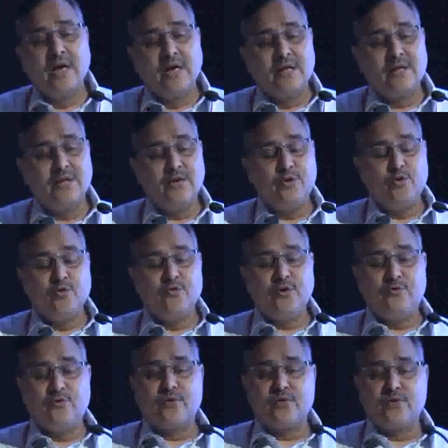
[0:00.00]
The UV
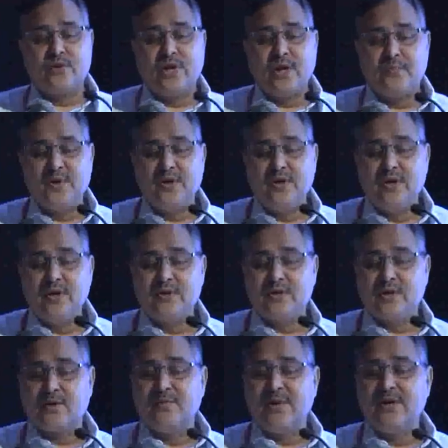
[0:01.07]
phototherapy is
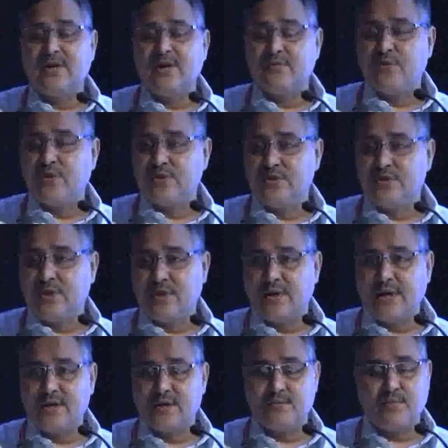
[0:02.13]
recommended for the generalized
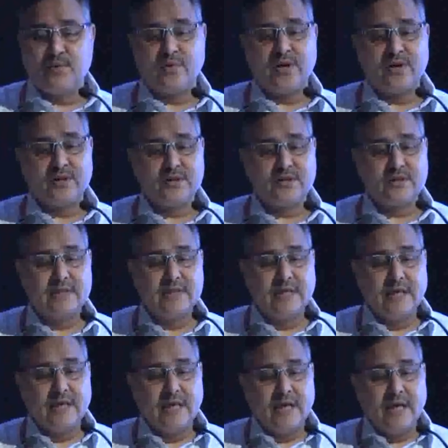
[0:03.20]
pruritus.
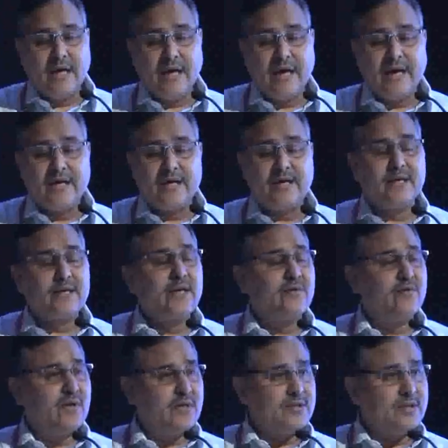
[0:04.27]

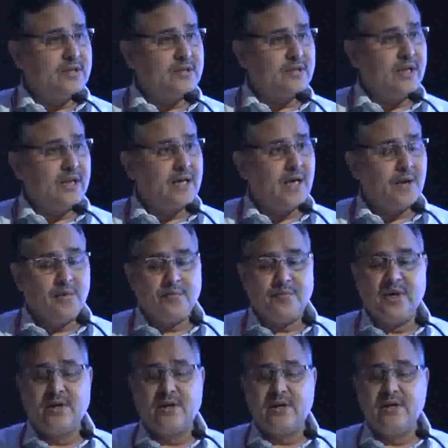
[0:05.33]
Anticonvulsants like
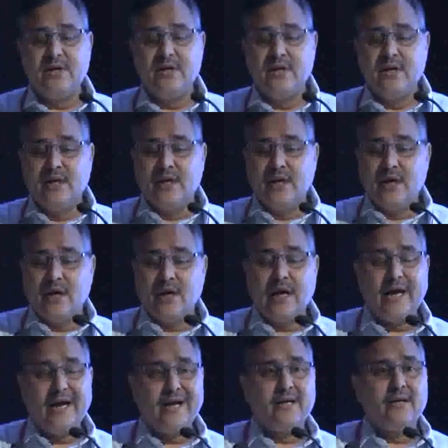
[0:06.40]
gabapentin
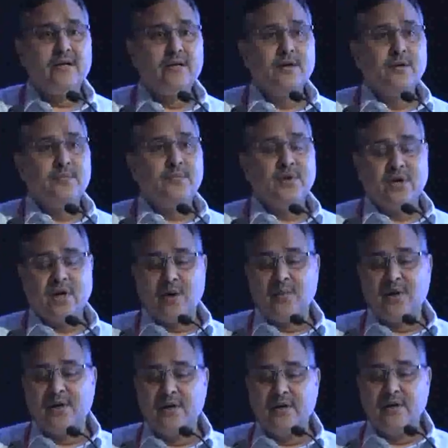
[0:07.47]
and
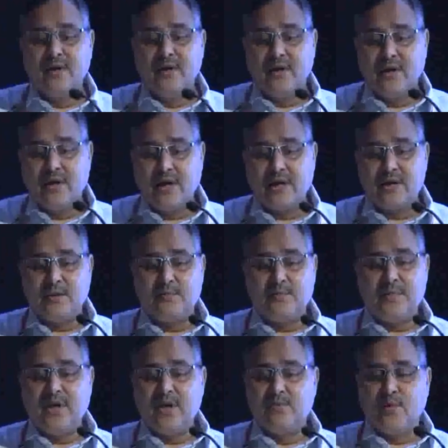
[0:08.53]
pregabalin and the
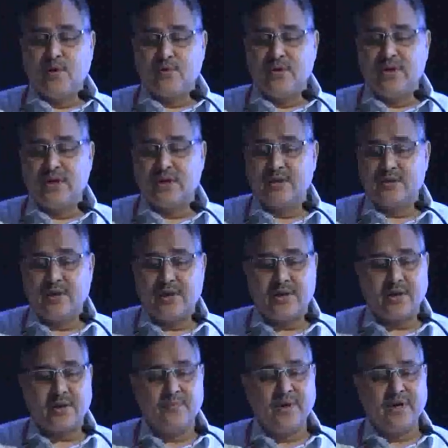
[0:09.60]
pain modulators are
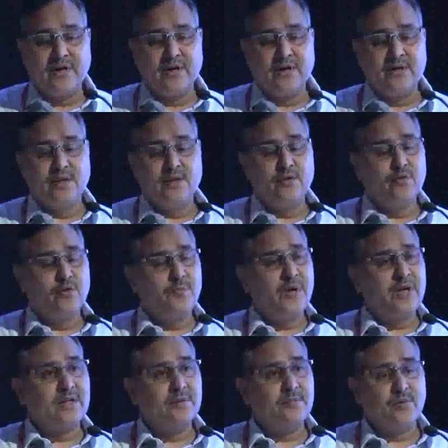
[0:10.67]
recommended in the neuropathic
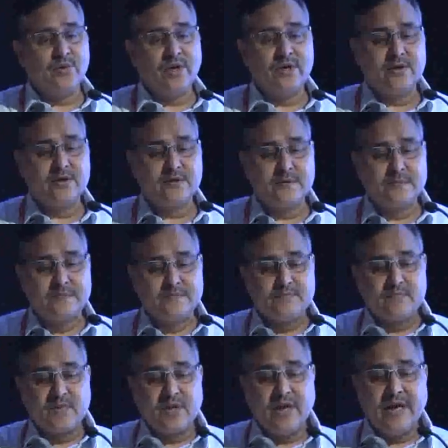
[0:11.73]
pruritus.
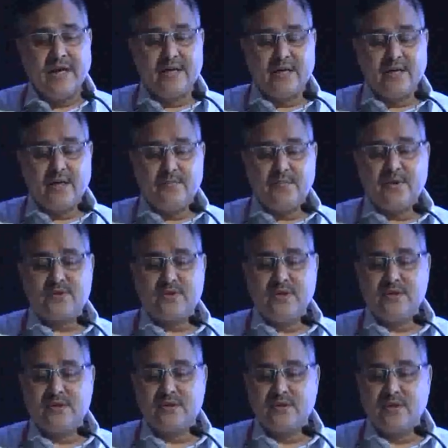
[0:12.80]
Antidepressants
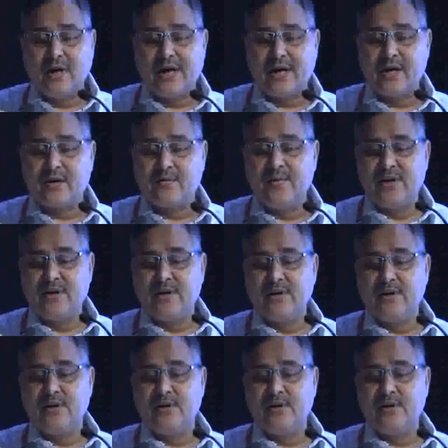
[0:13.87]
are recommended in the